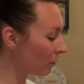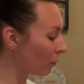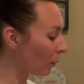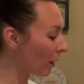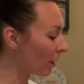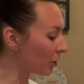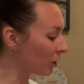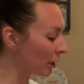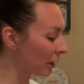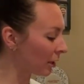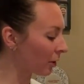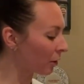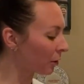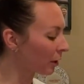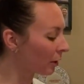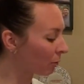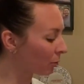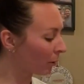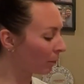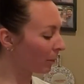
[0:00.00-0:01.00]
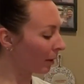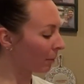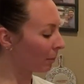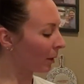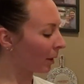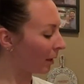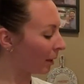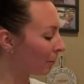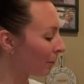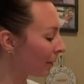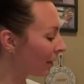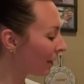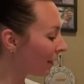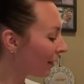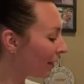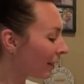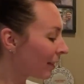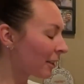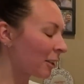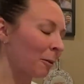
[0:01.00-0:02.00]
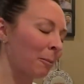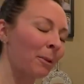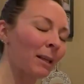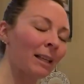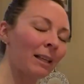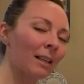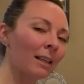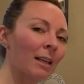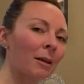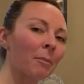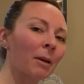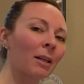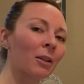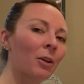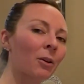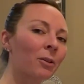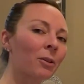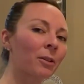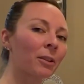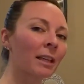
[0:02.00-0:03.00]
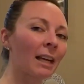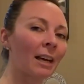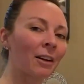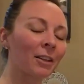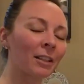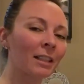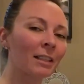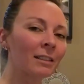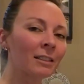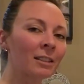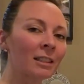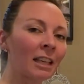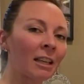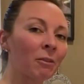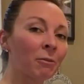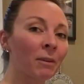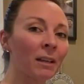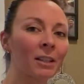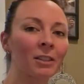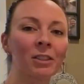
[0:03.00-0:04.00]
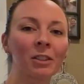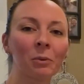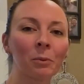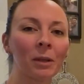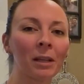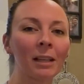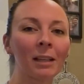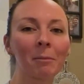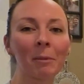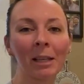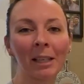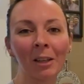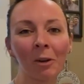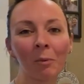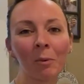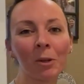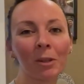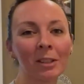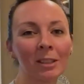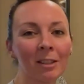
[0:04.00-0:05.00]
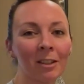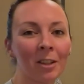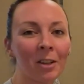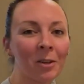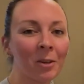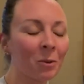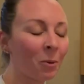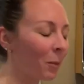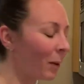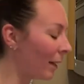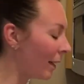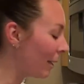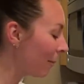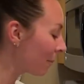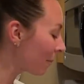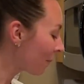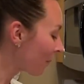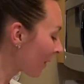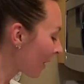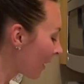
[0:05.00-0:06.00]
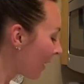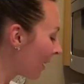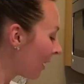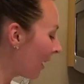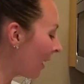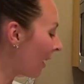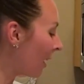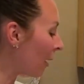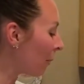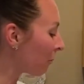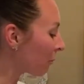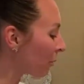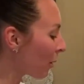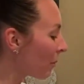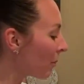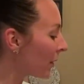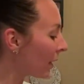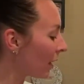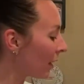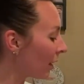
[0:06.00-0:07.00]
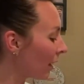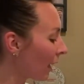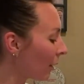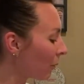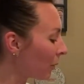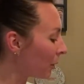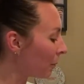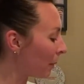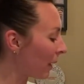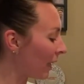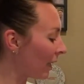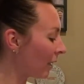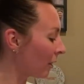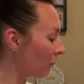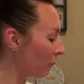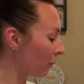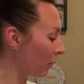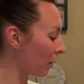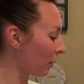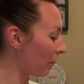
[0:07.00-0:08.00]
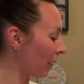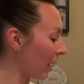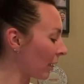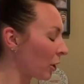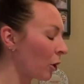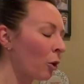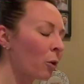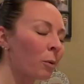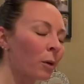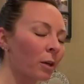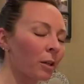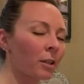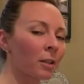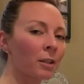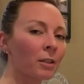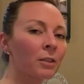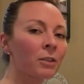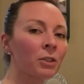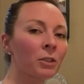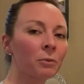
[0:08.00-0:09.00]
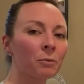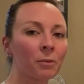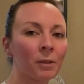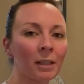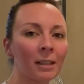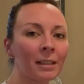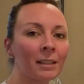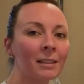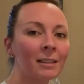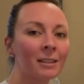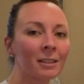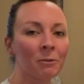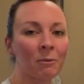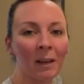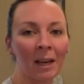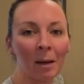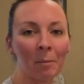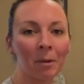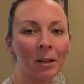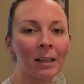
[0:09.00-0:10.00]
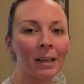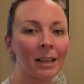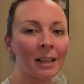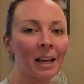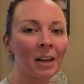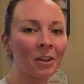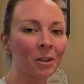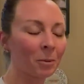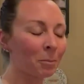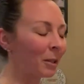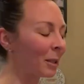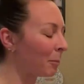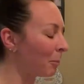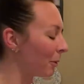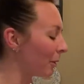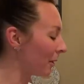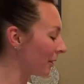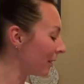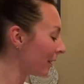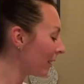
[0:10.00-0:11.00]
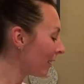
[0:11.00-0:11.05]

watching and learning from my mom, competing at my local county and state fairs and winning many awards along the way. Um, from there, I would bake for my coworkers, friends, family, and other people.